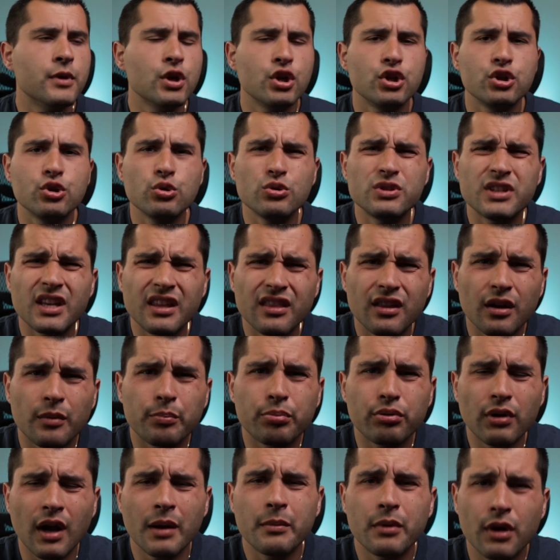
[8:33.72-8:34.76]
using their
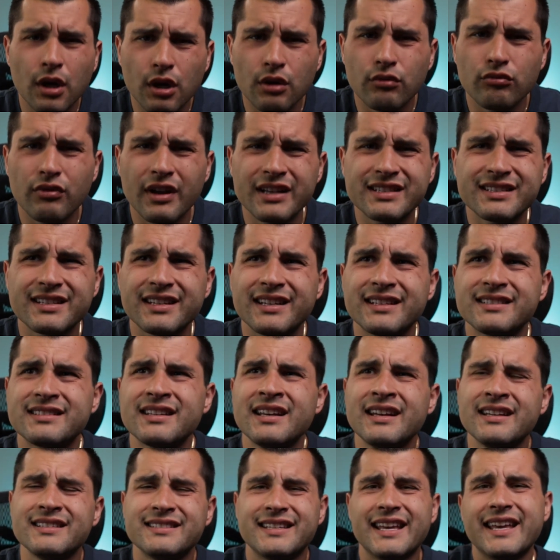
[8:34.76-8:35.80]
primary residence,
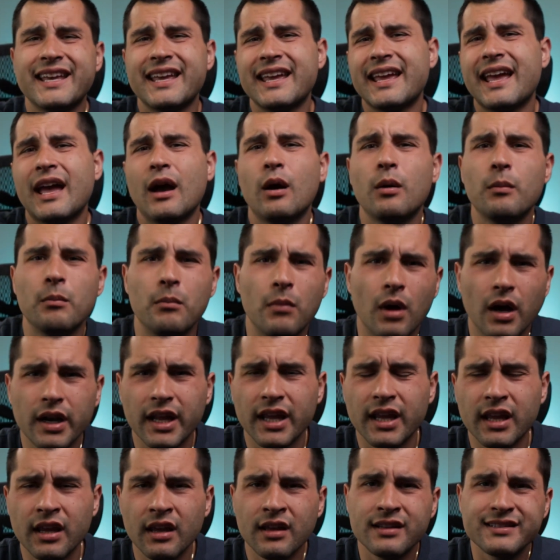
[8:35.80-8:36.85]
taking out
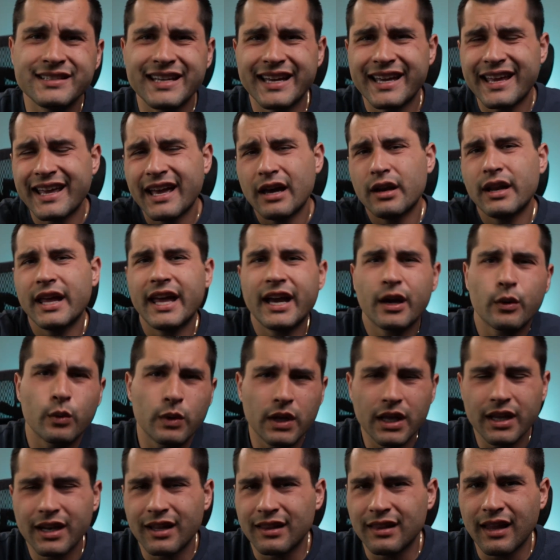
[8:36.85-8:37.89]
money, taking out
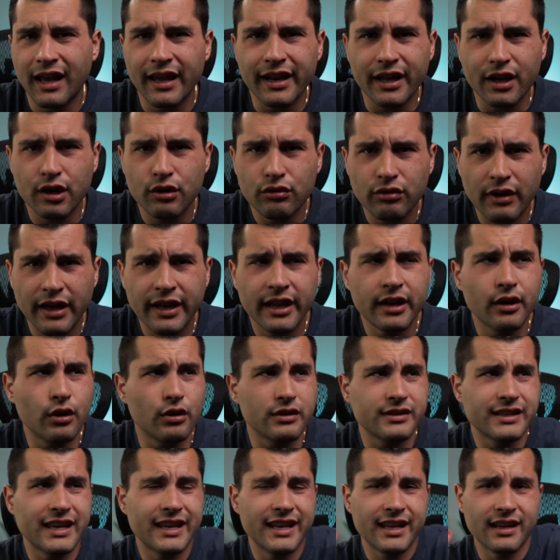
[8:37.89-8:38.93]
equity in a line of credit, or
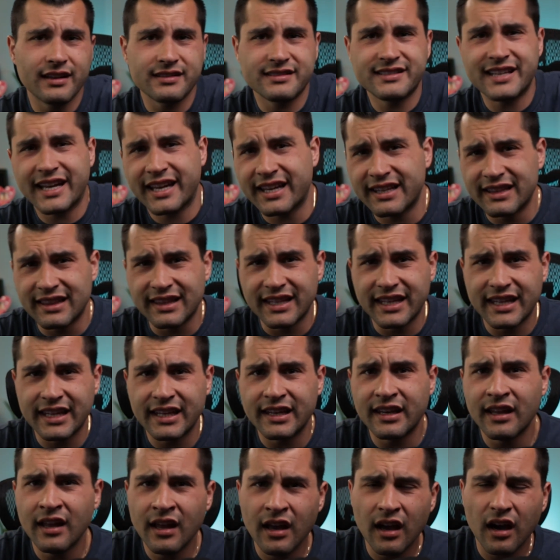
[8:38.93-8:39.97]
getting a second
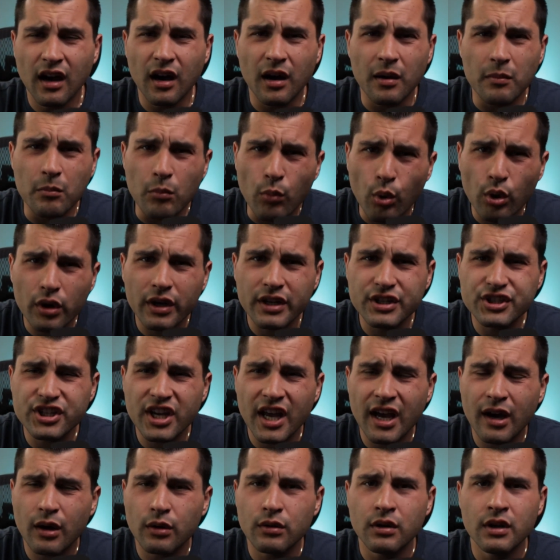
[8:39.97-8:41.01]
lien mortgage
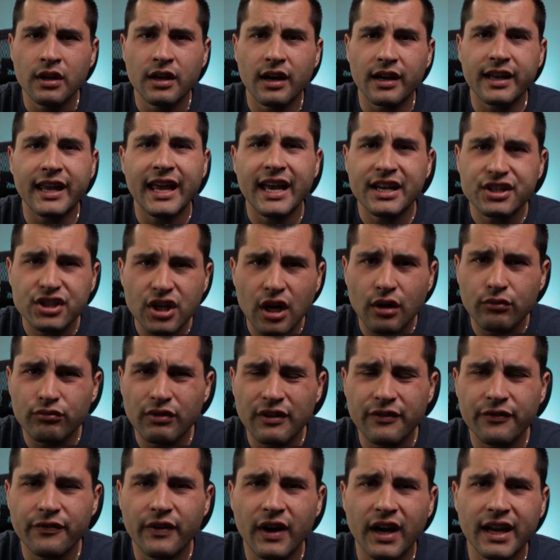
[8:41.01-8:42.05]
out, a cash out
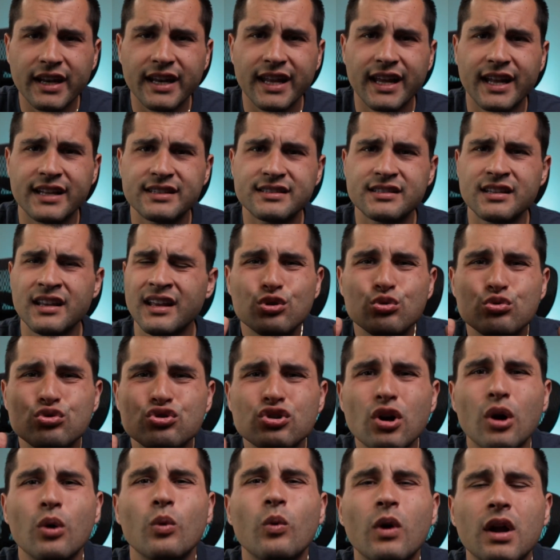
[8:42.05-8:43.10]
refinance. You
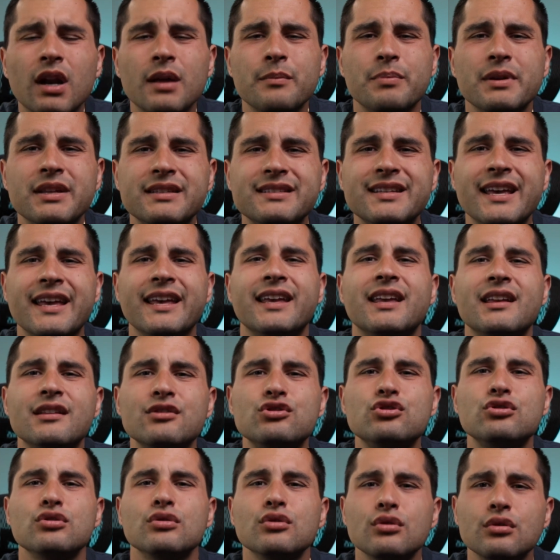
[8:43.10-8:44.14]
don't want to be taking
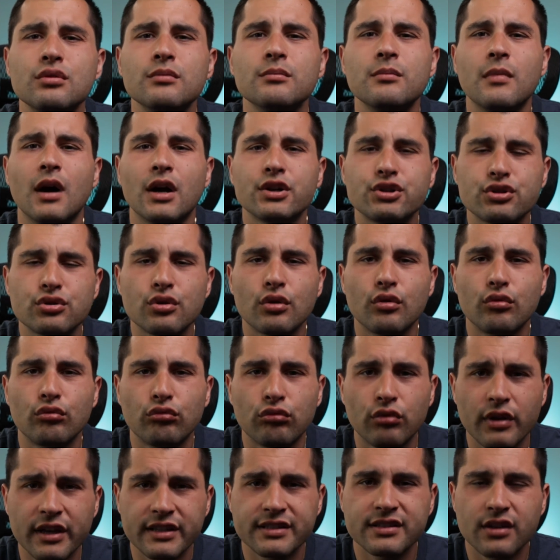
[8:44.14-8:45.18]
too much
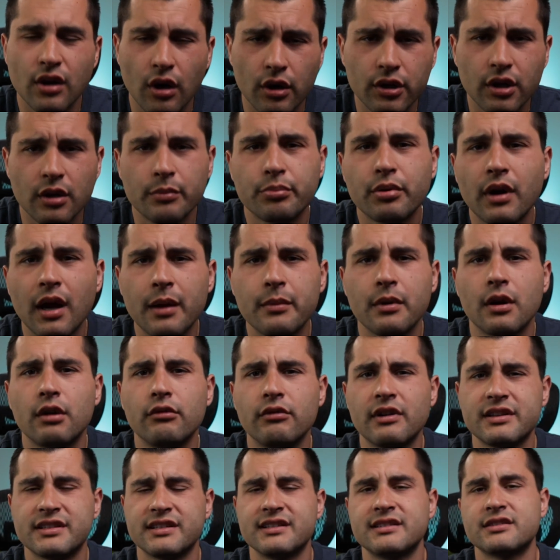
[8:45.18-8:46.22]
risk on your primary
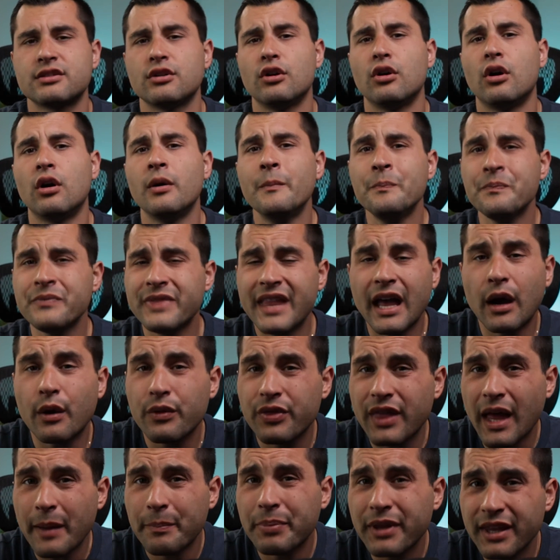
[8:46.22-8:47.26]
residence at all. Now,
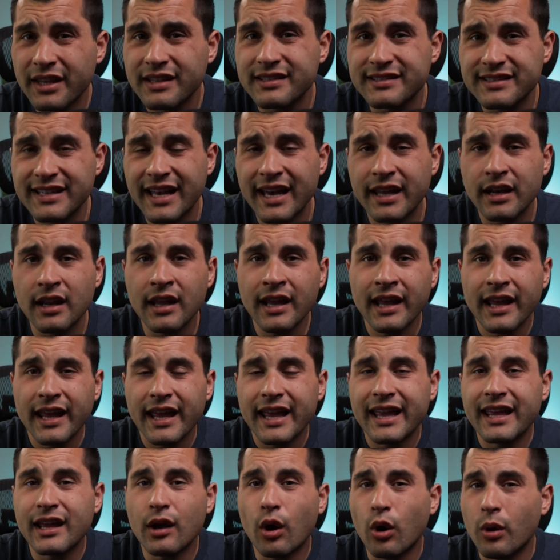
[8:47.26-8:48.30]
that being said,
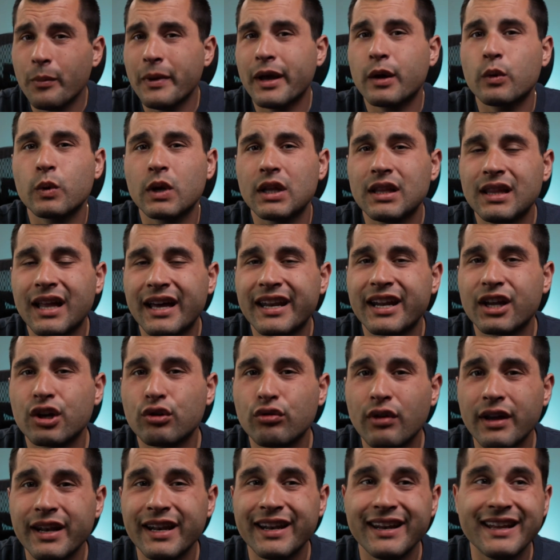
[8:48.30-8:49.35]
a home equity line of
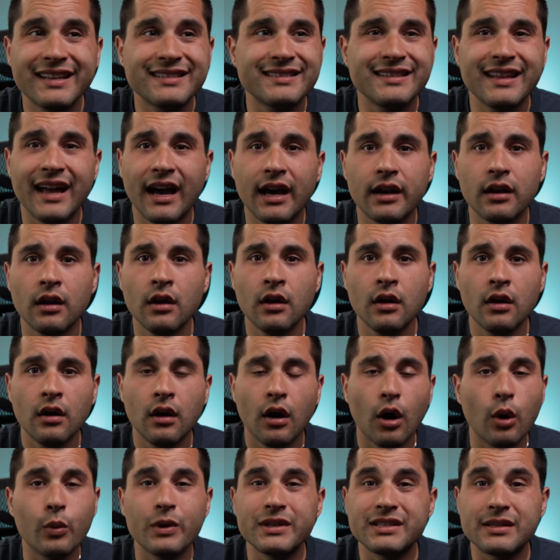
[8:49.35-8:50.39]
credit is not
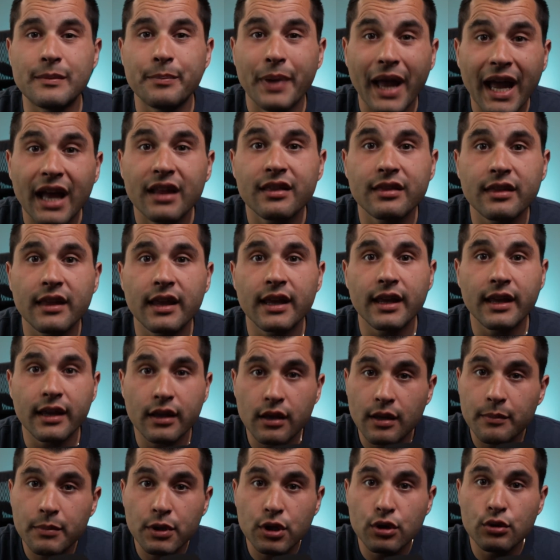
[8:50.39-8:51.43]
always a bad thing. It
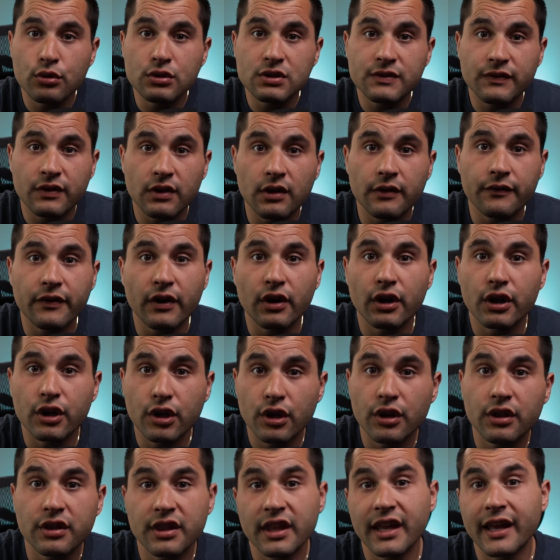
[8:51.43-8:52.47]
can be used for a very
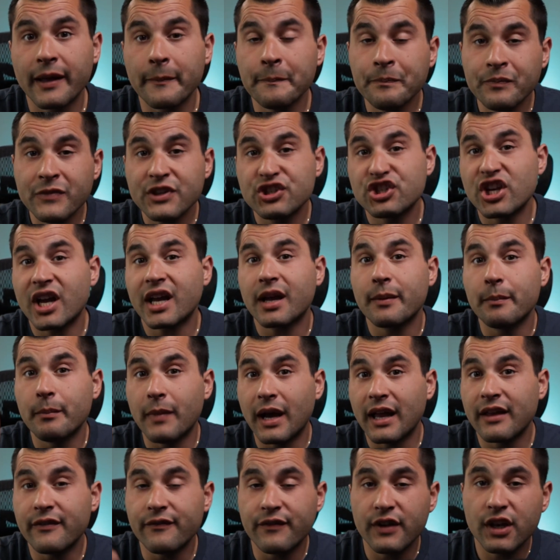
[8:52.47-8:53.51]
good thing. Check
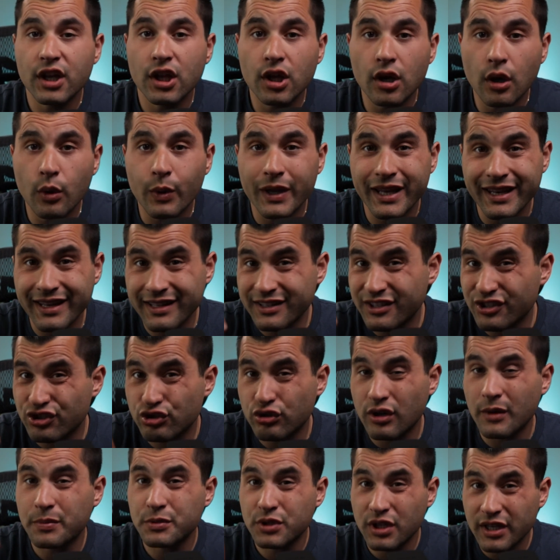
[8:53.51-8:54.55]
my video in the
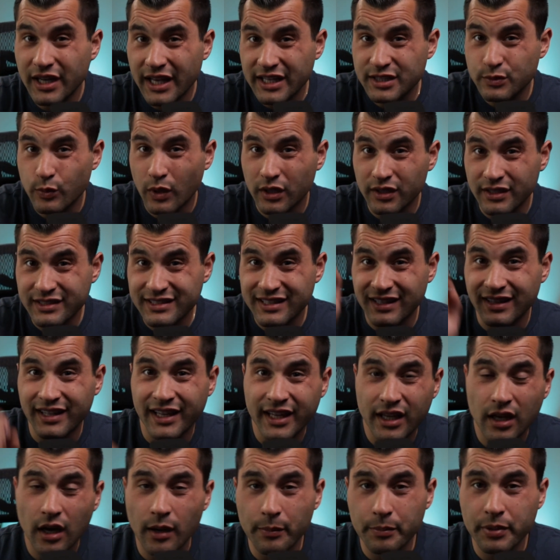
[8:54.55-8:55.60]
description as well as the
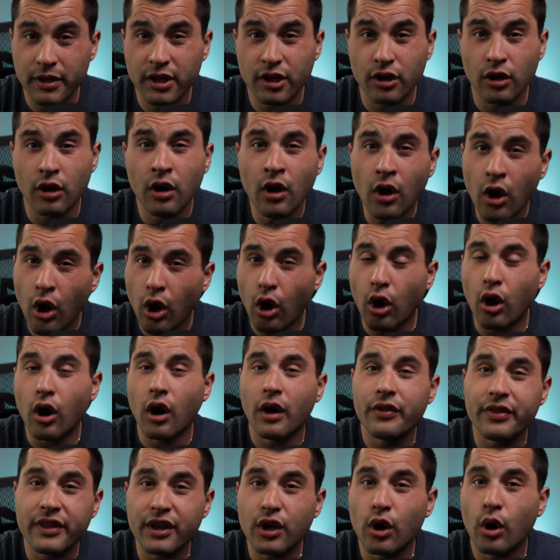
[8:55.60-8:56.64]
link up here
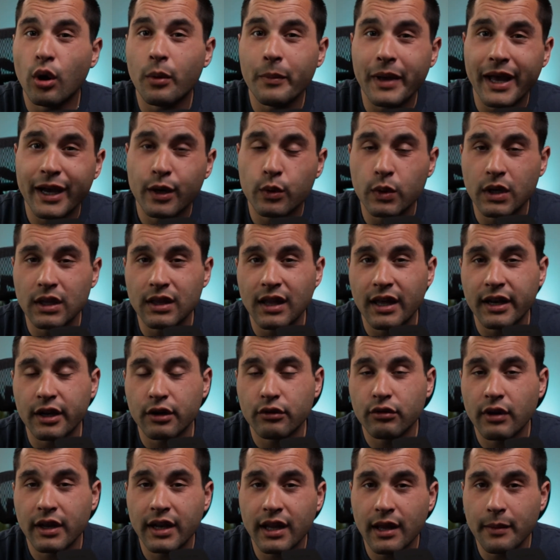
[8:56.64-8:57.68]
on the home equity line of
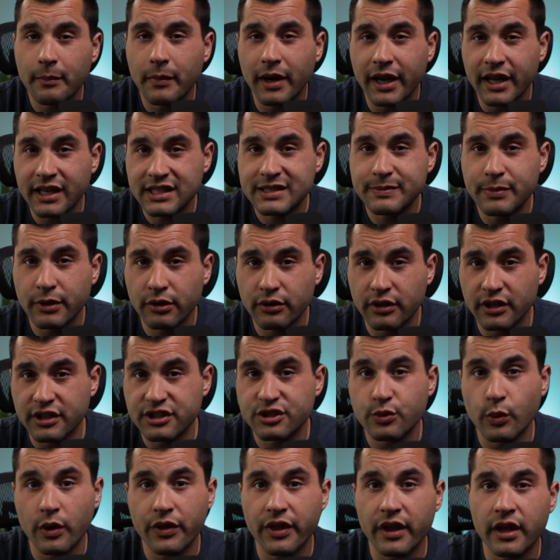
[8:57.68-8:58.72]
credit and my
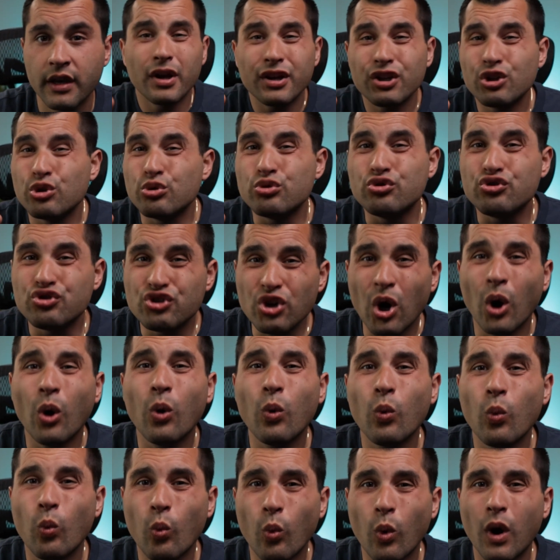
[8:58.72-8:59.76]
experience with it. But you
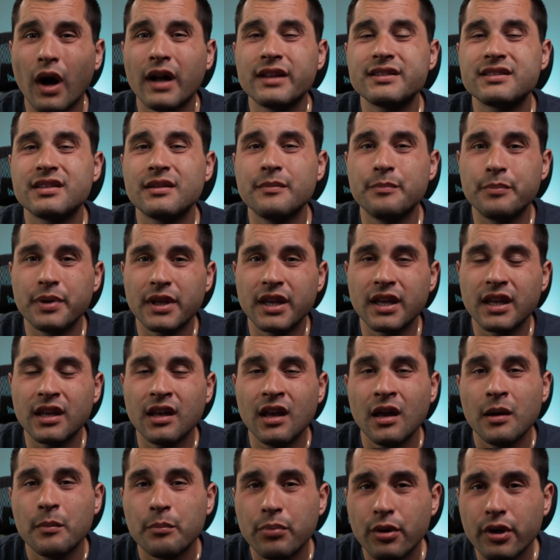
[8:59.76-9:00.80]
don't want to
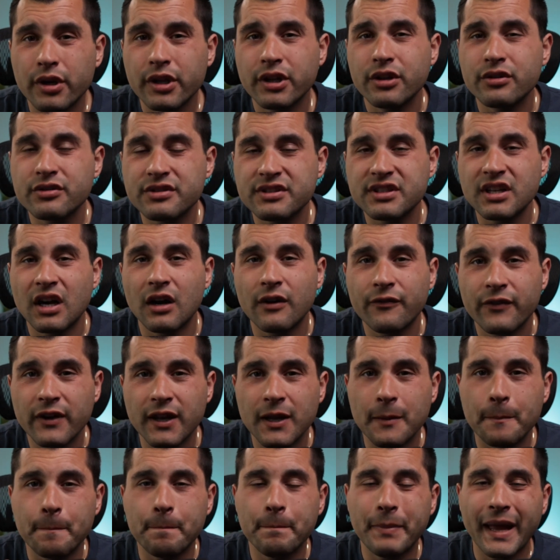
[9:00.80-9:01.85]
be putting yourself
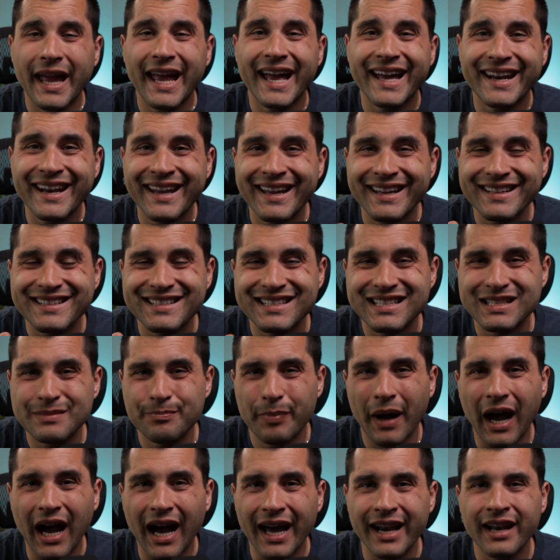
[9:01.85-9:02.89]
in a bad
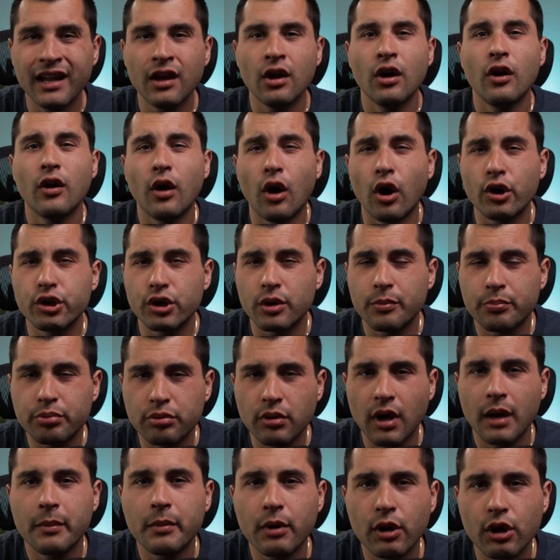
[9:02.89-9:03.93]
spot on your
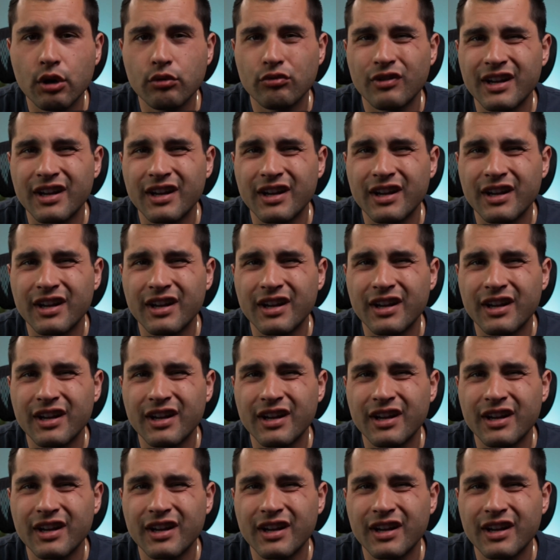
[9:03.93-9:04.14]
primary